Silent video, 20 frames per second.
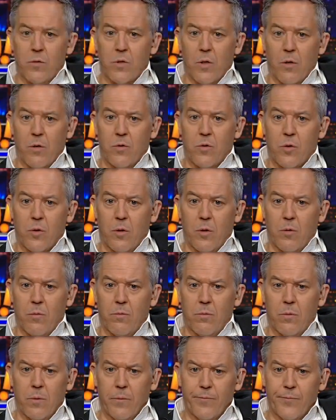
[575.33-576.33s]
So true.
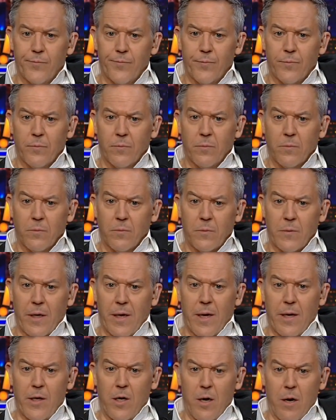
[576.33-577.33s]
All oh, good.
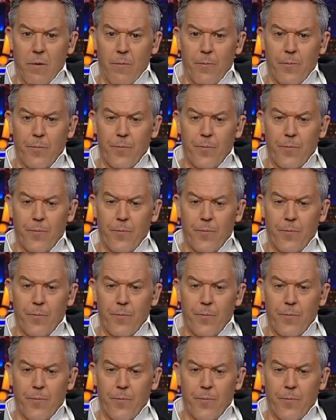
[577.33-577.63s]
Yeah, you know.